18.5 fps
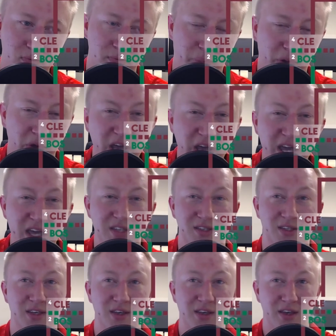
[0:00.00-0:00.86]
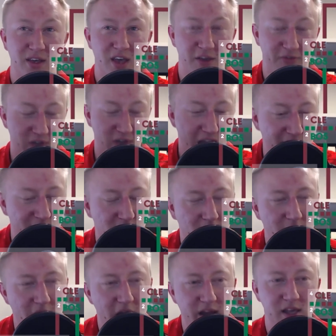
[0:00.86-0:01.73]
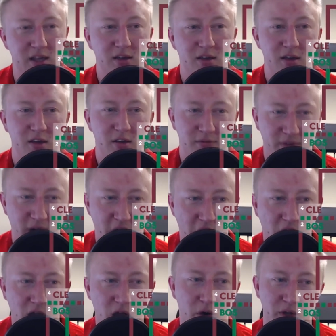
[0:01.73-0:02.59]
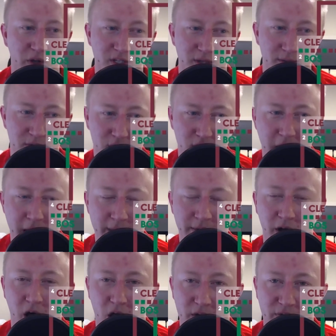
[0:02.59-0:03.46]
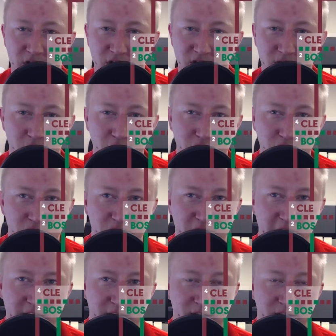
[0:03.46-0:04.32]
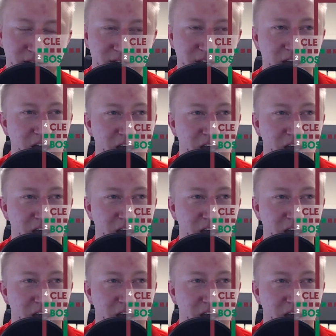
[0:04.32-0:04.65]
please, if you haven't already, follow and subscribe to all of our social channels.